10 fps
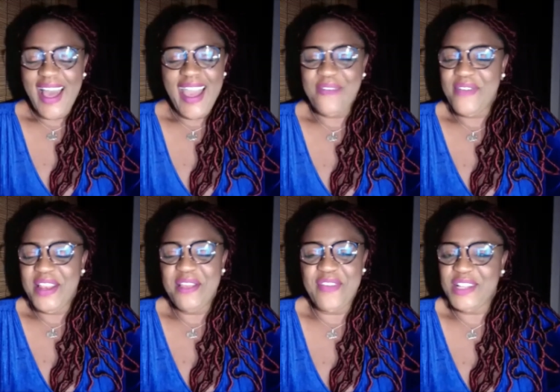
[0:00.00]
I
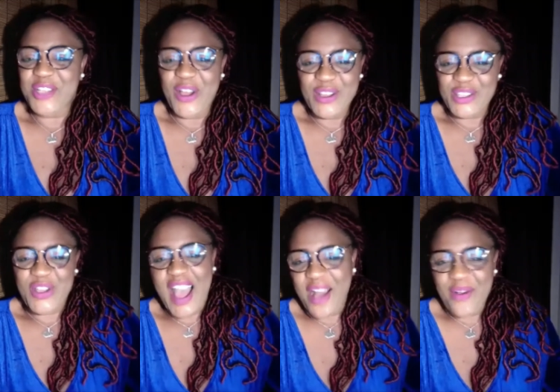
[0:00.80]
haven't even told
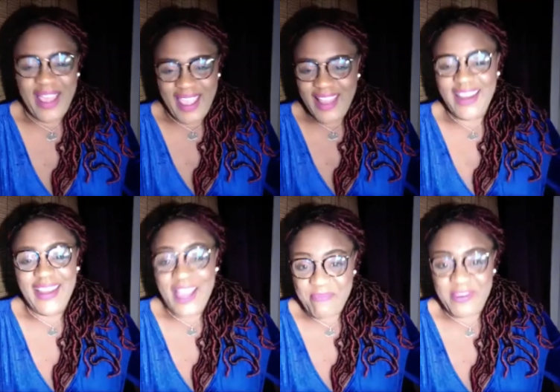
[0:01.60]
you how I ended
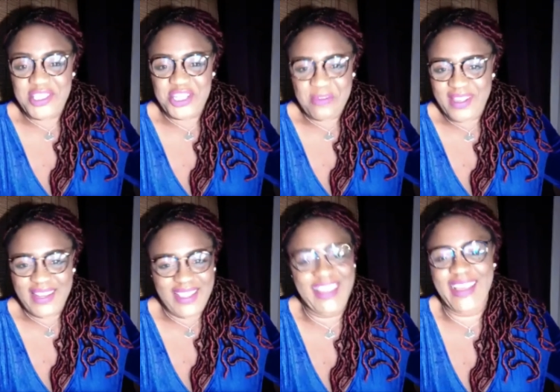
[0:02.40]
up in Germany.